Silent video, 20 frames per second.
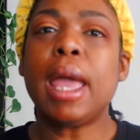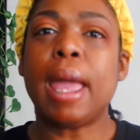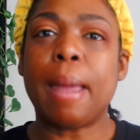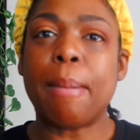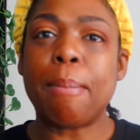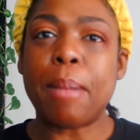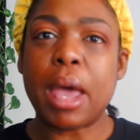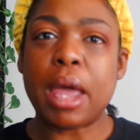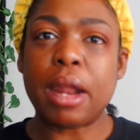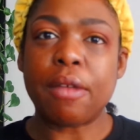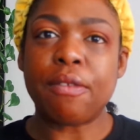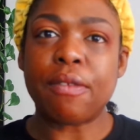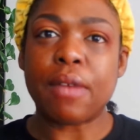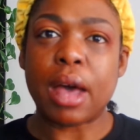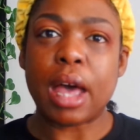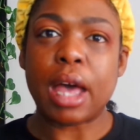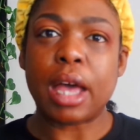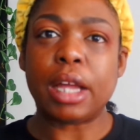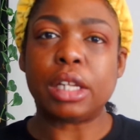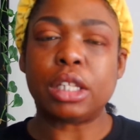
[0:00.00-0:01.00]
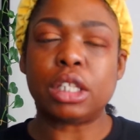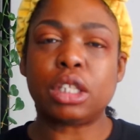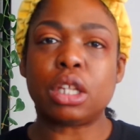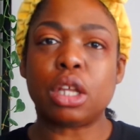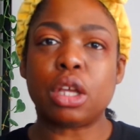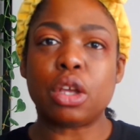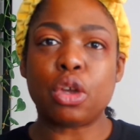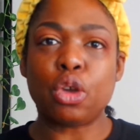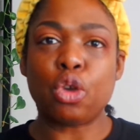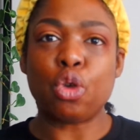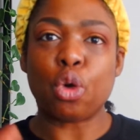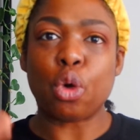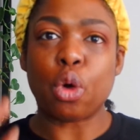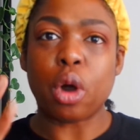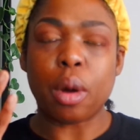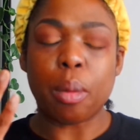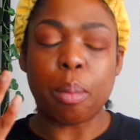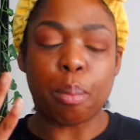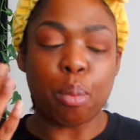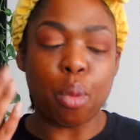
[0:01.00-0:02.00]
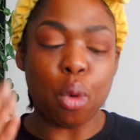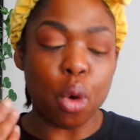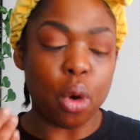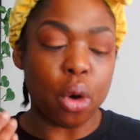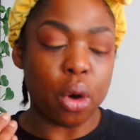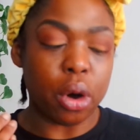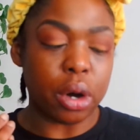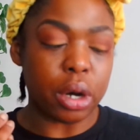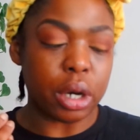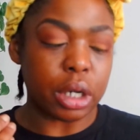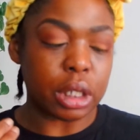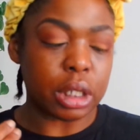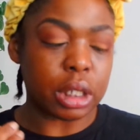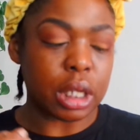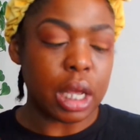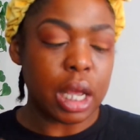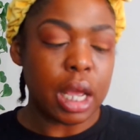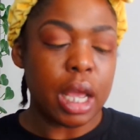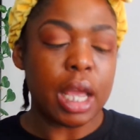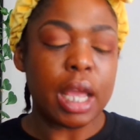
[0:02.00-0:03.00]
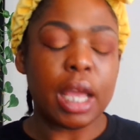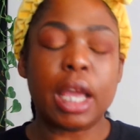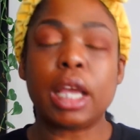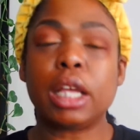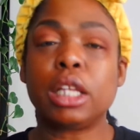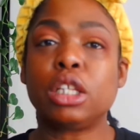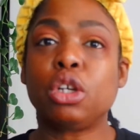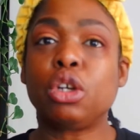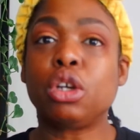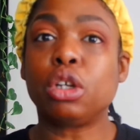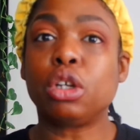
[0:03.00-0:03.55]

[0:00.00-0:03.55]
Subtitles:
it mattifies your pores, it